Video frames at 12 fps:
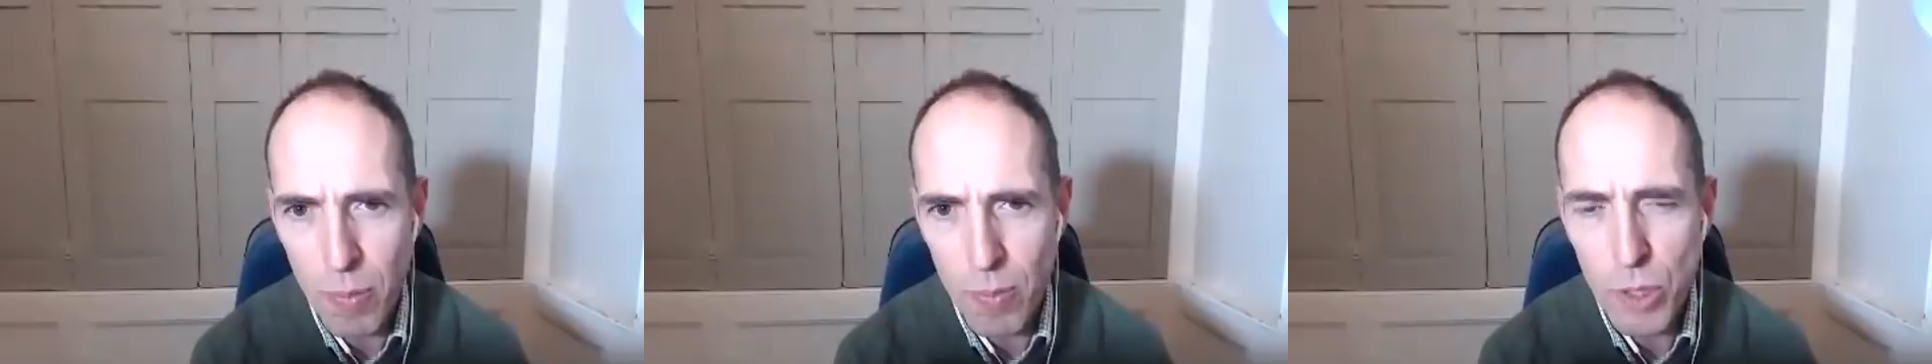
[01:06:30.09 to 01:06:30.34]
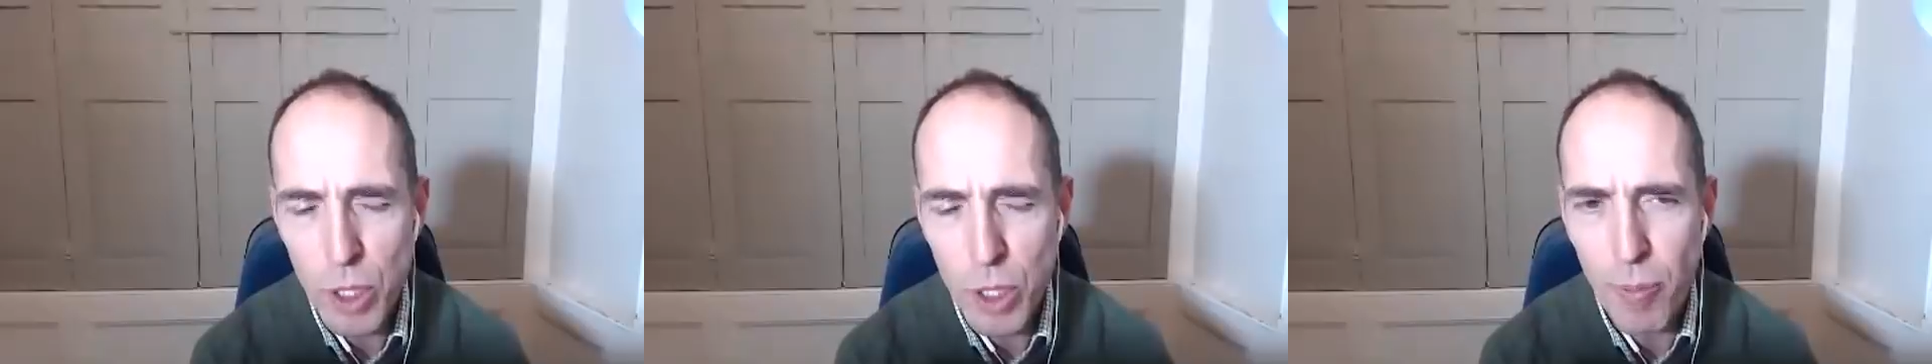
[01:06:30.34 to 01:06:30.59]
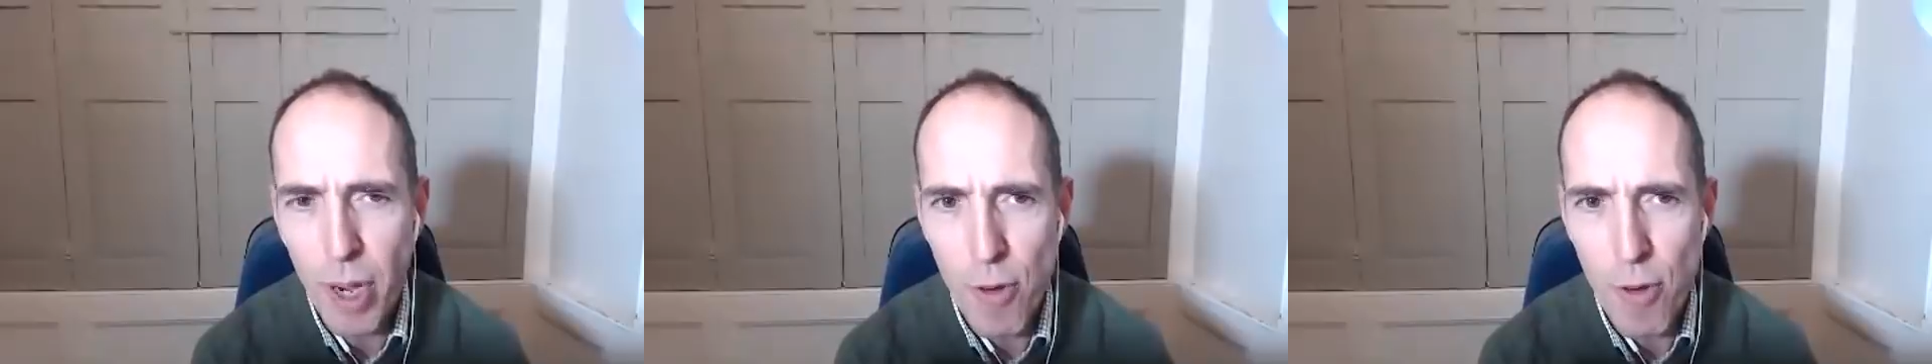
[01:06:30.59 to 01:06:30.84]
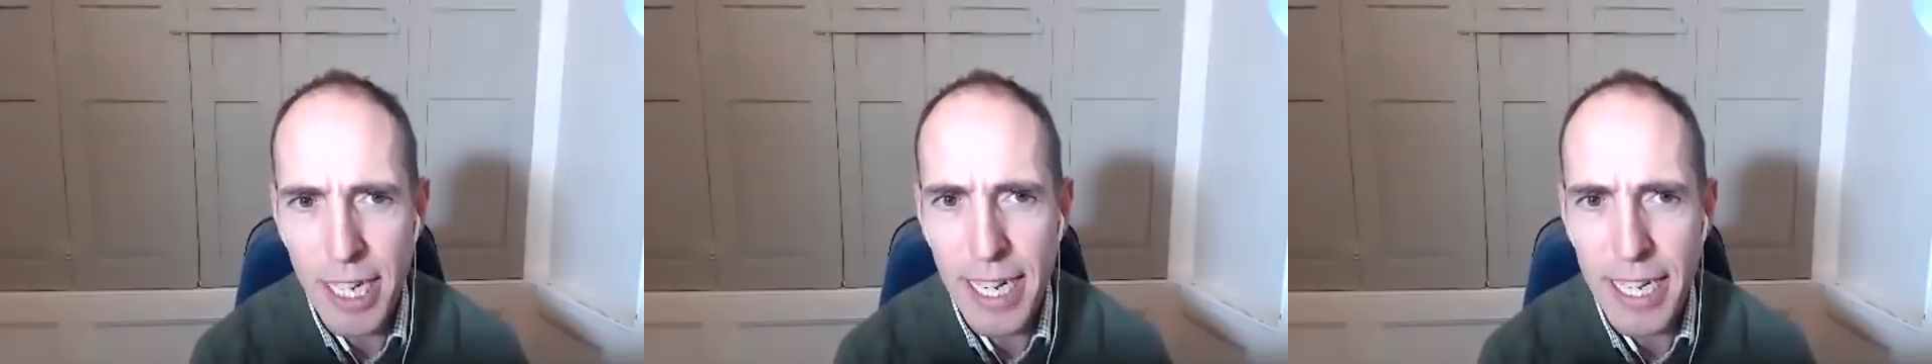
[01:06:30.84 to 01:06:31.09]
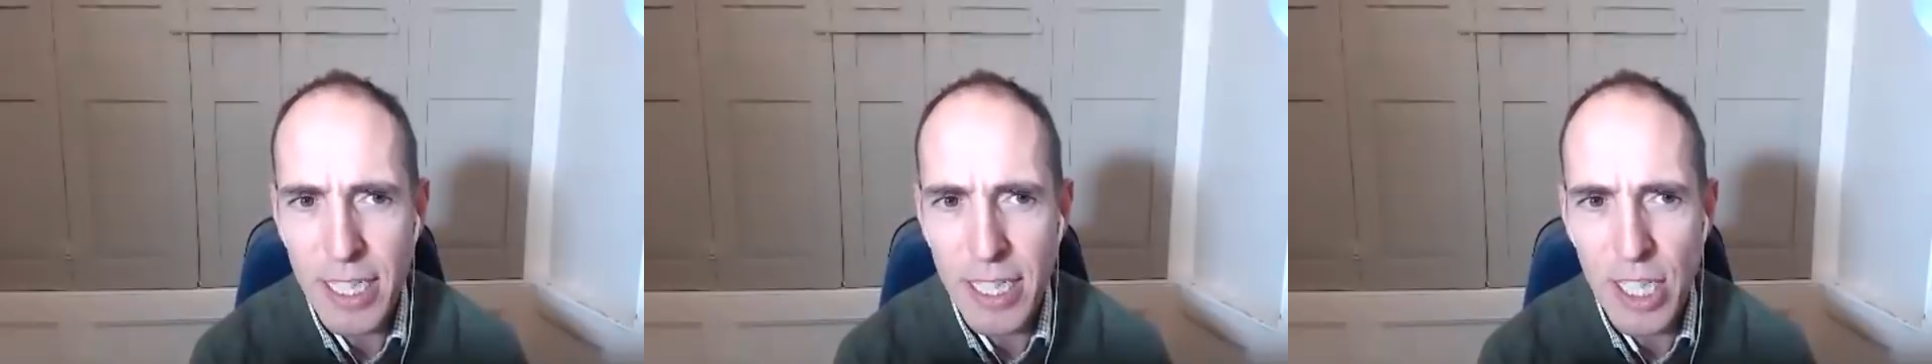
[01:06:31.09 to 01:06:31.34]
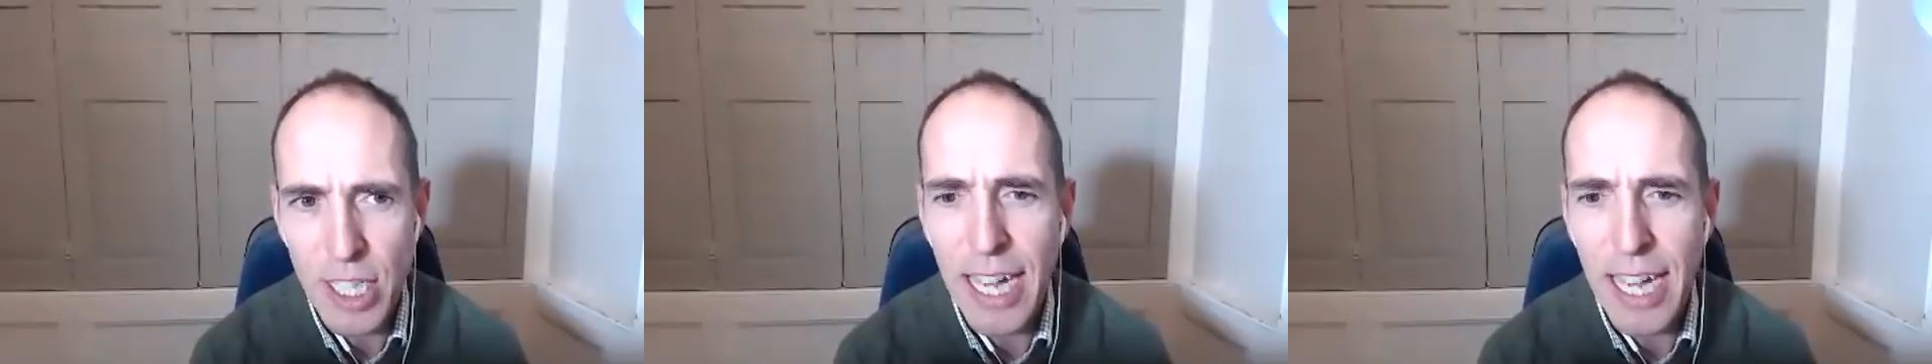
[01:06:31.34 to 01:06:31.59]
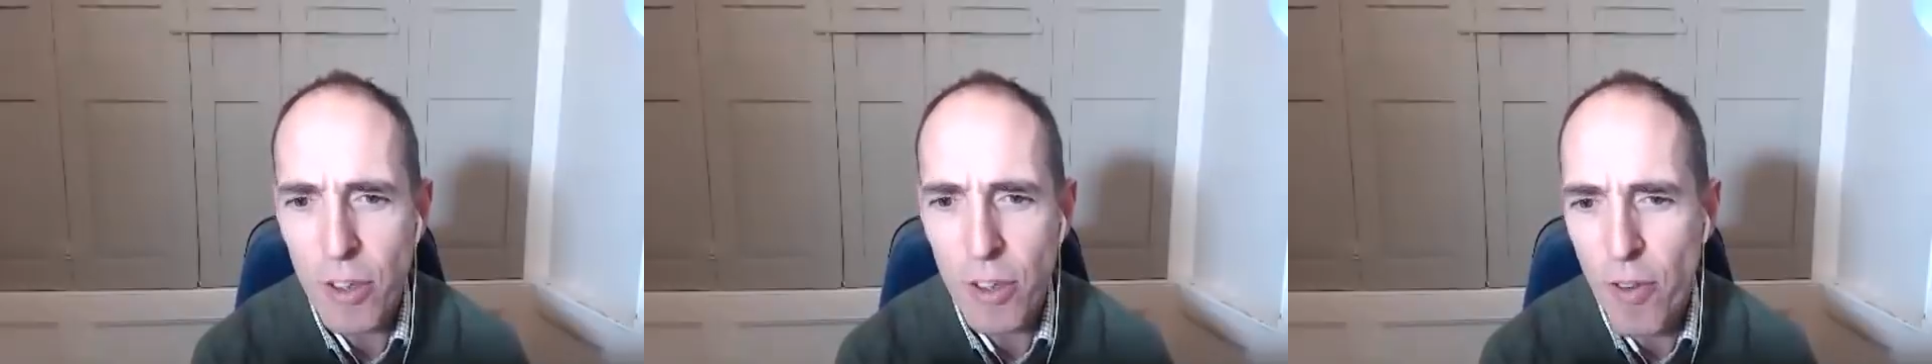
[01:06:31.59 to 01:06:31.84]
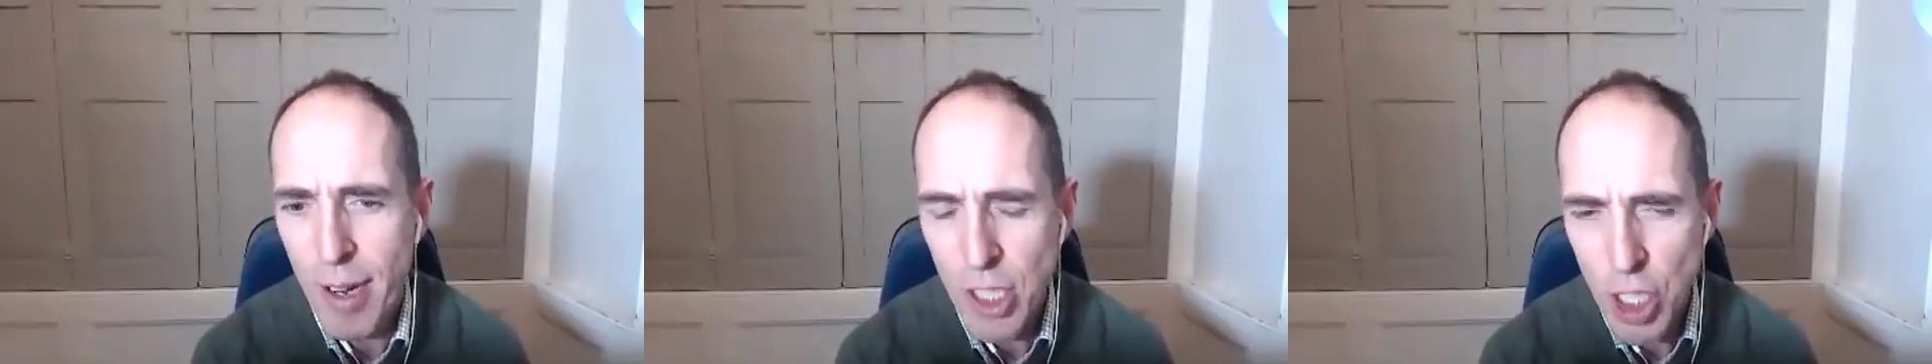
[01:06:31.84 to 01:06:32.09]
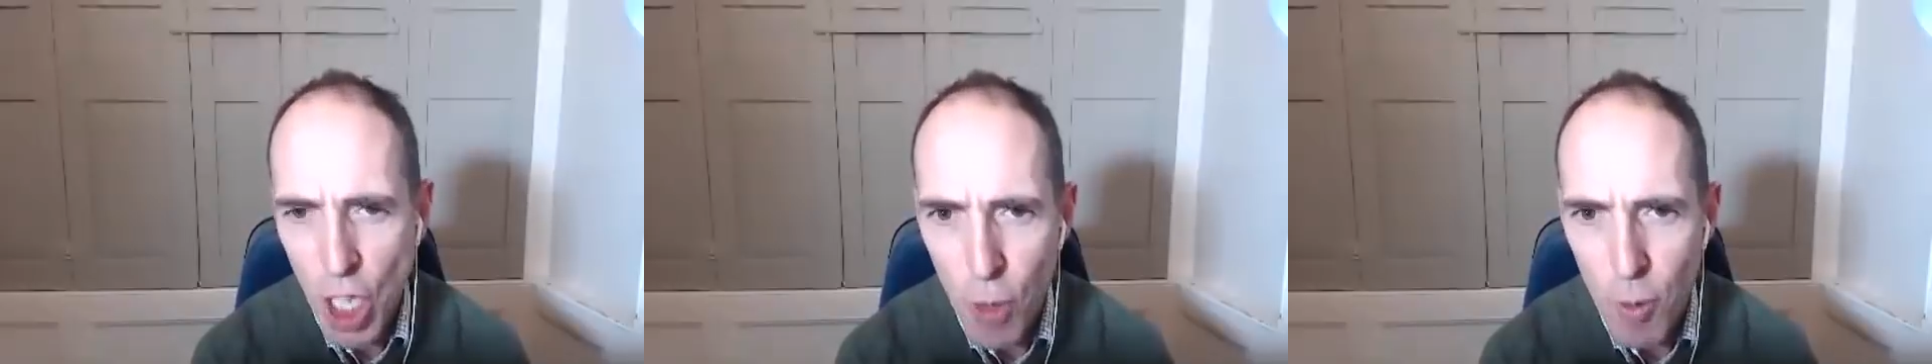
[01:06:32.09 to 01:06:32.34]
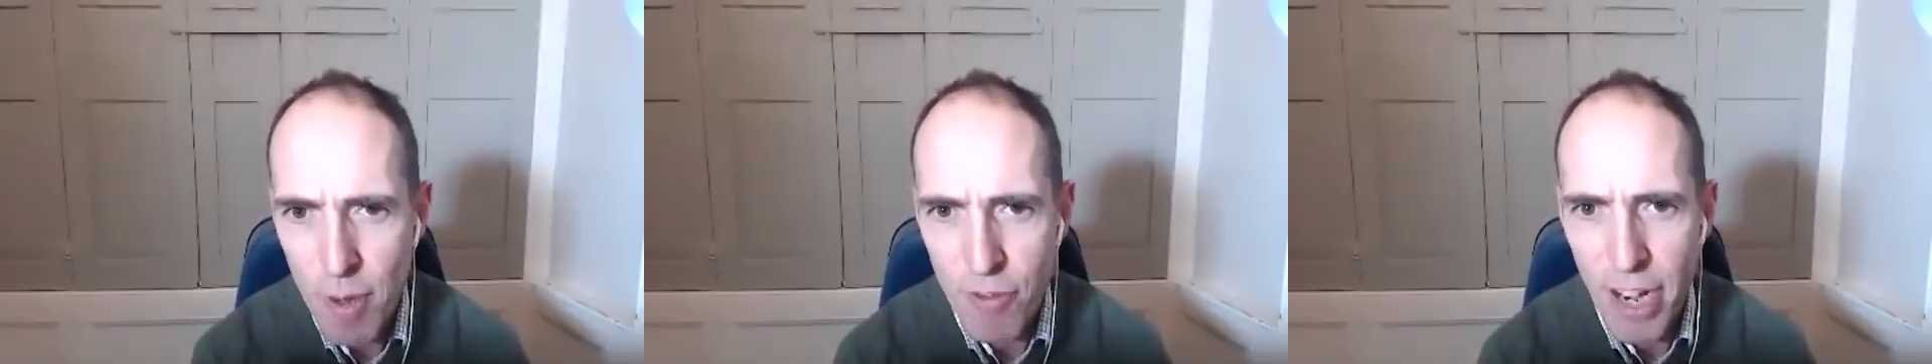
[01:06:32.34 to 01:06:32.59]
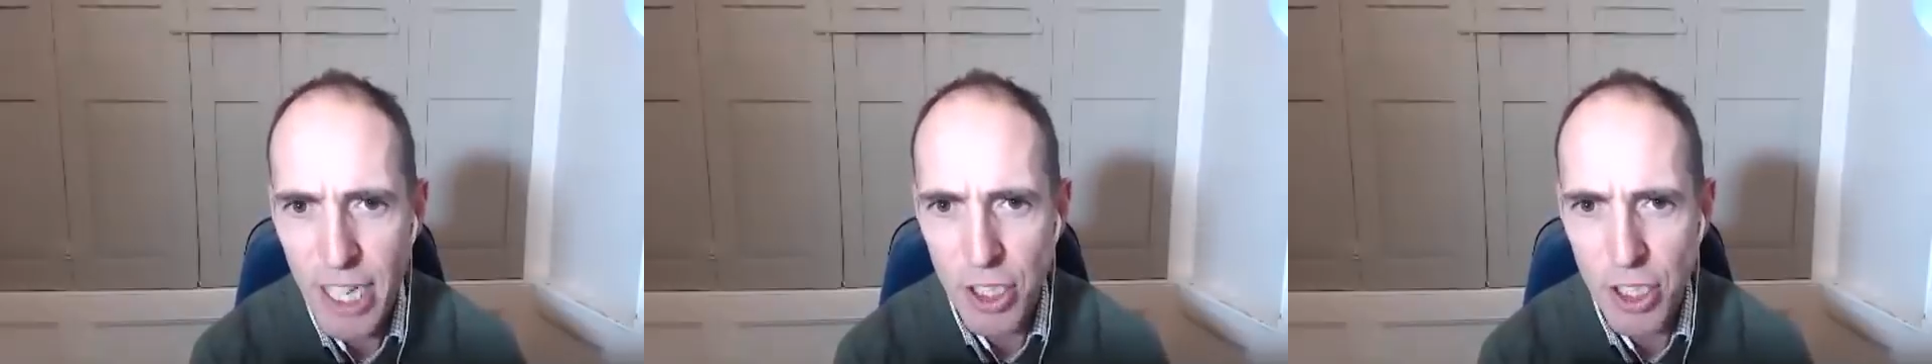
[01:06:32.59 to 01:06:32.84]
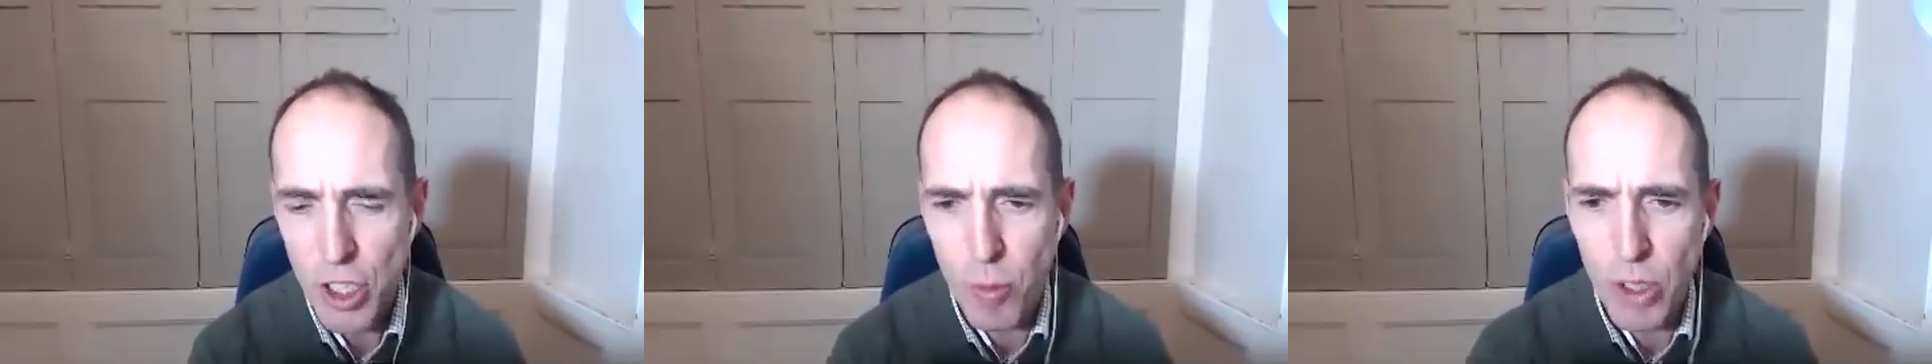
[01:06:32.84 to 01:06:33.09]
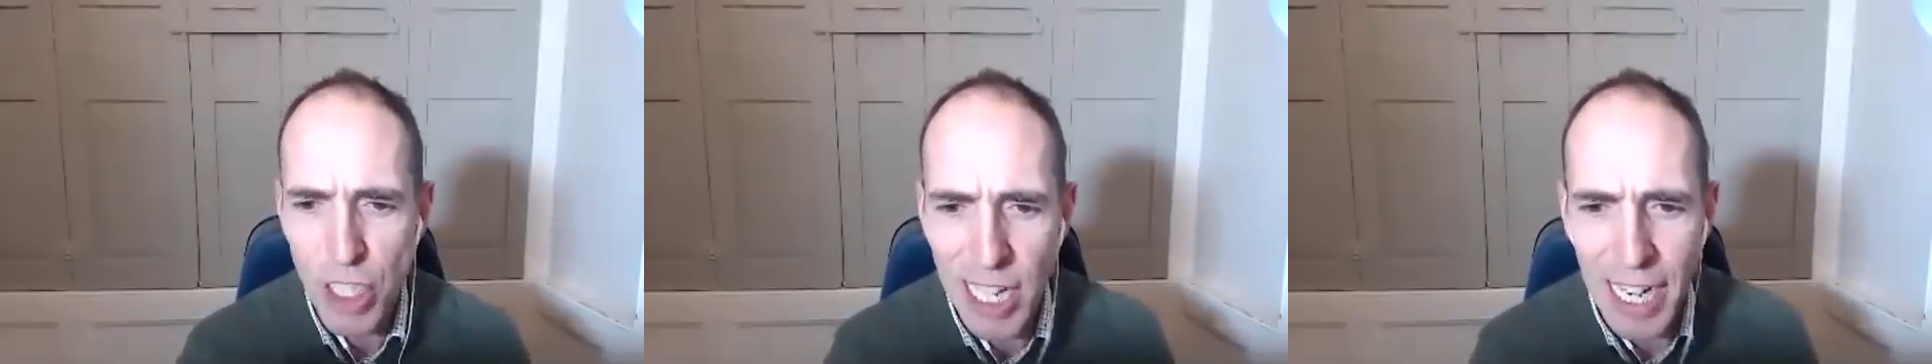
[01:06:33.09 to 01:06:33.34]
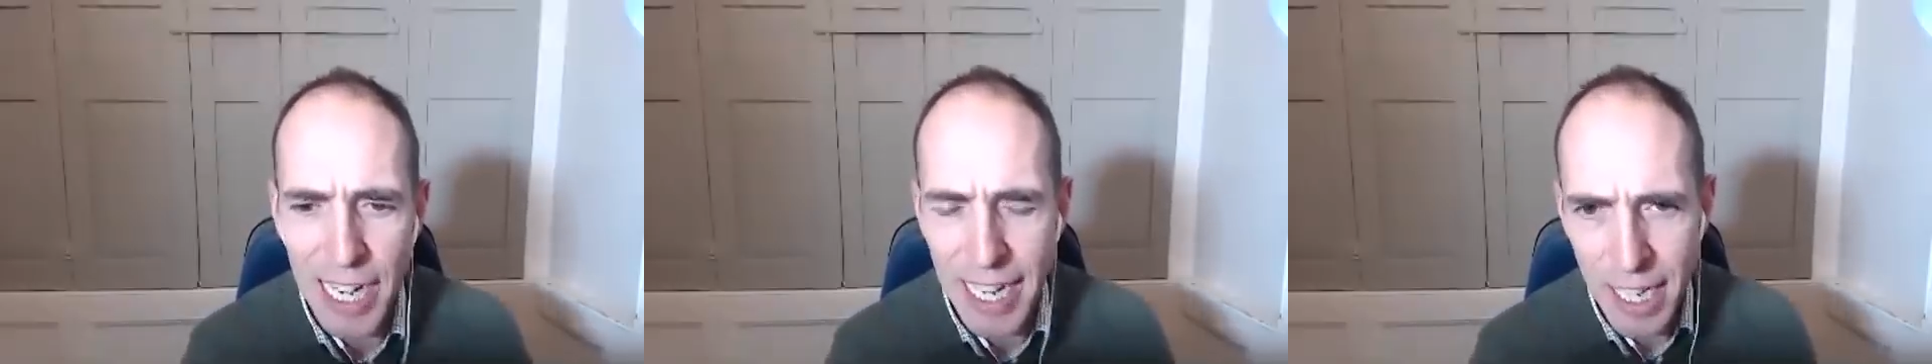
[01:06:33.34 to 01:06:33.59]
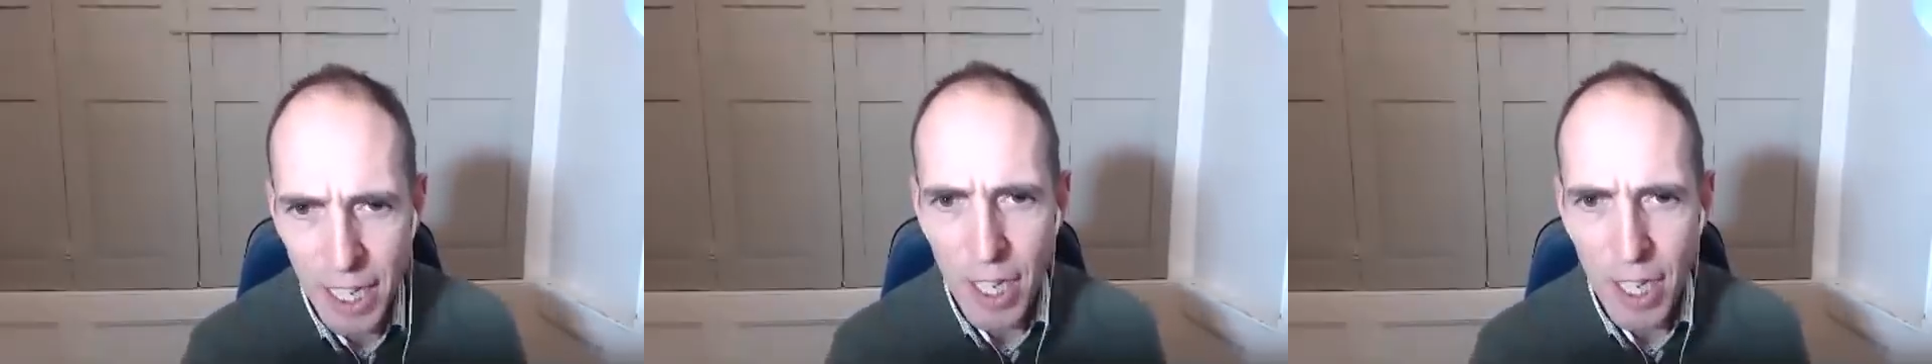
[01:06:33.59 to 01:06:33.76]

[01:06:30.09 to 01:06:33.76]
spirochete and various co-infections, which clearly